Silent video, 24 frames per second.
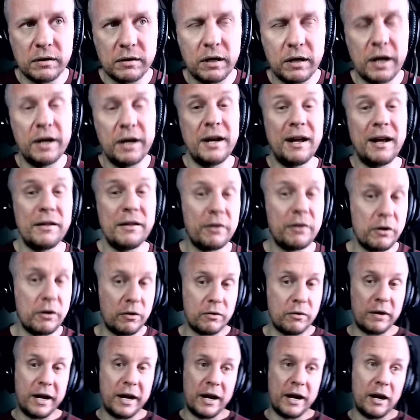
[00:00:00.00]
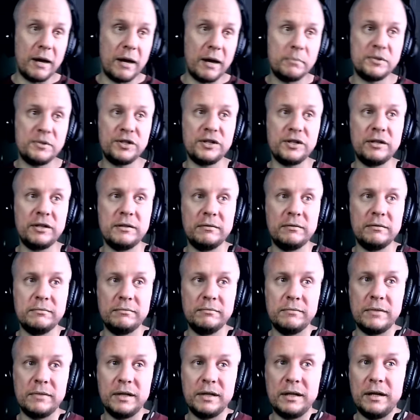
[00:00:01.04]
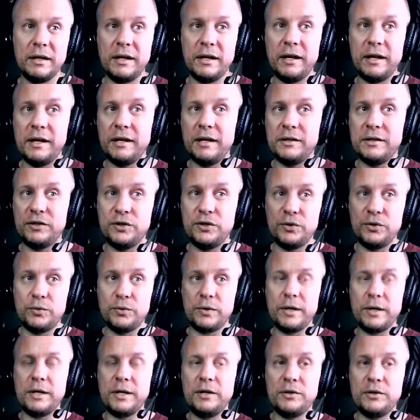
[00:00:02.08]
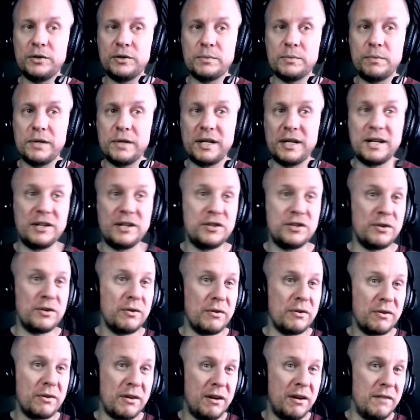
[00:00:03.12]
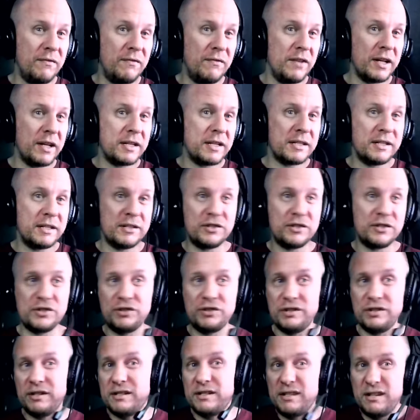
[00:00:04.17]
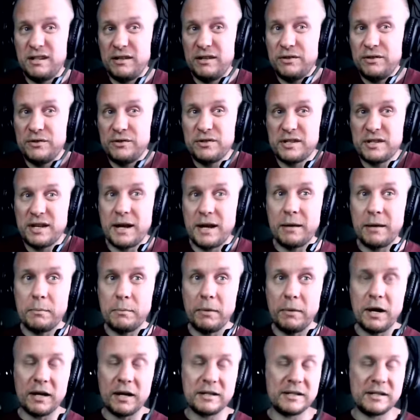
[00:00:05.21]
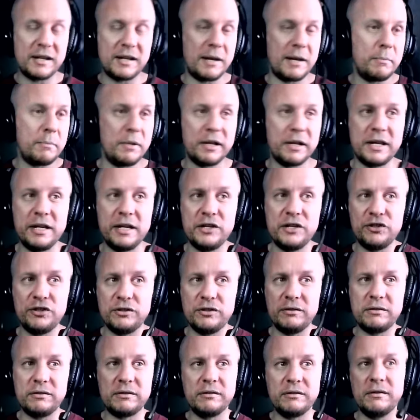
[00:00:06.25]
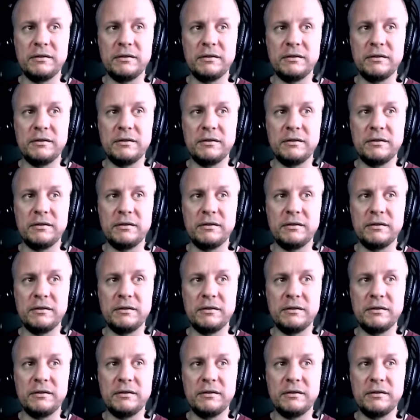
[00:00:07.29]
Another great option to reduce potential conflicts is just to use sandboxed applications.